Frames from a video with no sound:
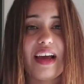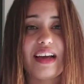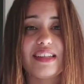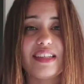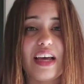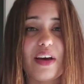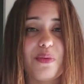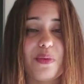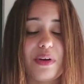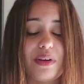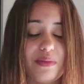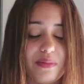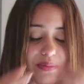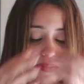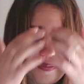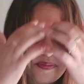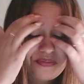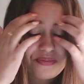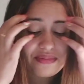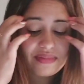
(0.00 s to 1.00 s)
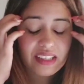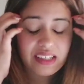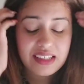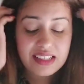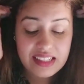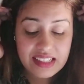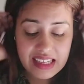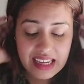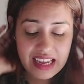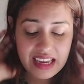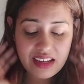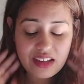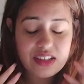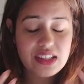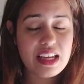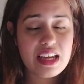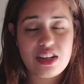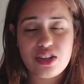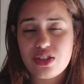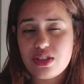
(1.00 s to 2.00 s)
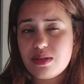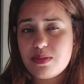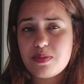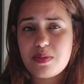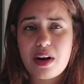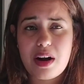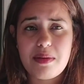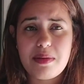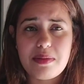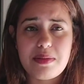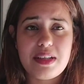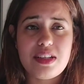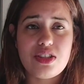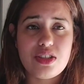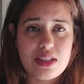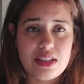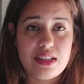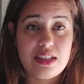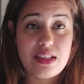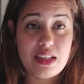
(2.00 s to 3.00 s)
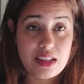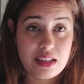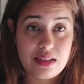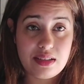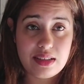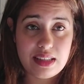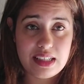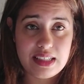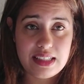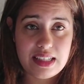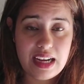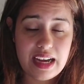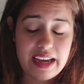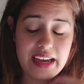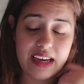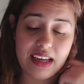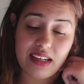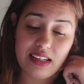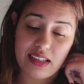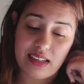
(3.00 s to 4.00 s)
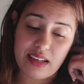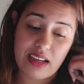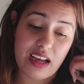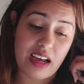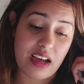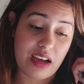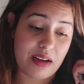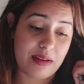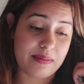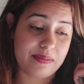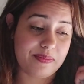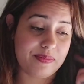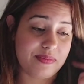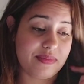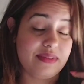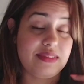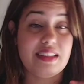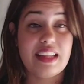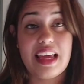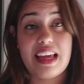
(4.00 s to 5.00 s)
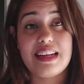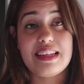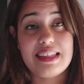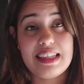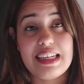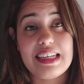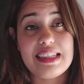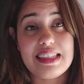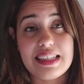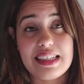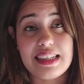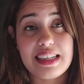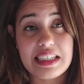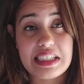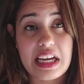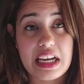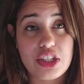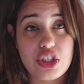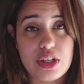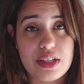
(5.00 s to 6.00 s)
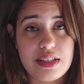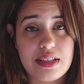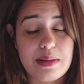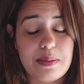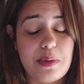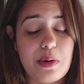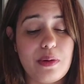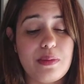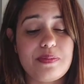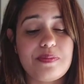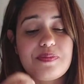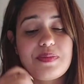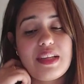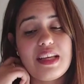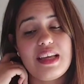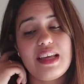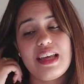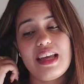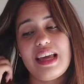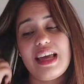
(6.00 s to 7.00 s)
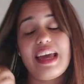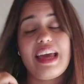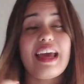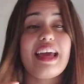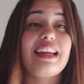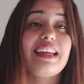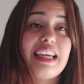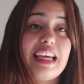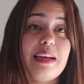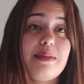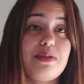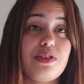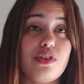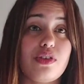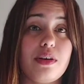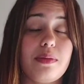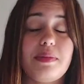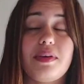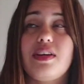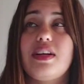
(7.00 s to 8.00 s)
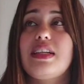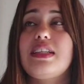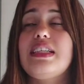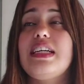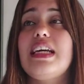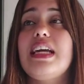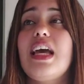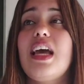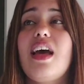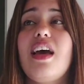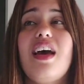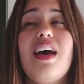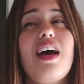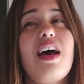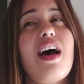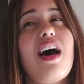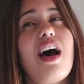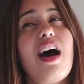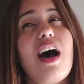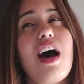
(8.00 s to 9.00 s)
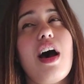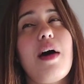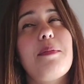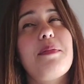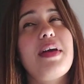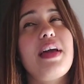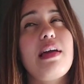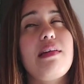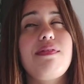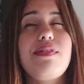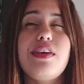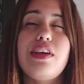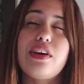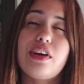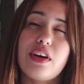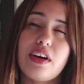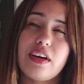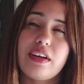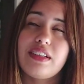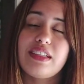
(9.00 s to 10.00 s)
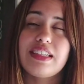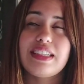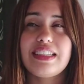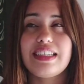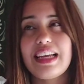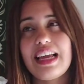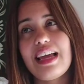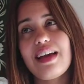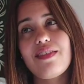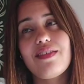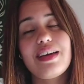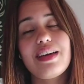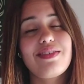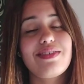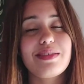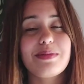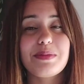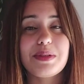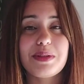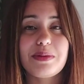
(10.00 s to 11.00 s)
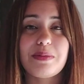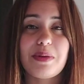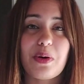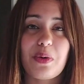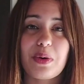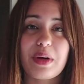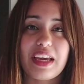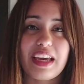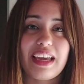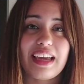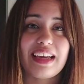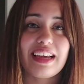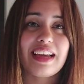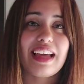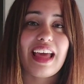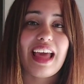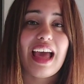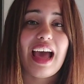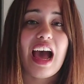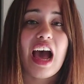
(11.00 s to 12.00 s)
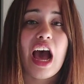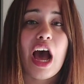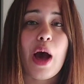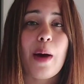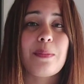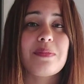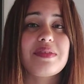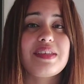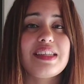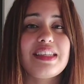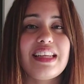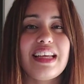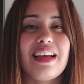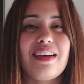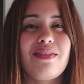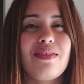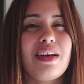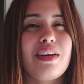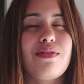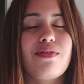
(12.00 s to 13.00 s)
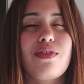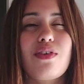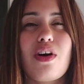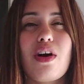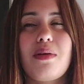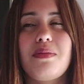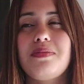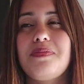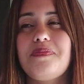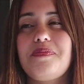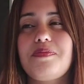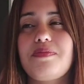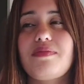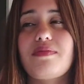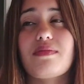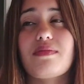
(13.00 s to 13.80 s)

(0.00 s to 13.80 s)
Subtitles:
As I would say, yeah, just probably just stick to the diet that is easily digestible and keeps your immunity. If you could stay away from smoking, stay away from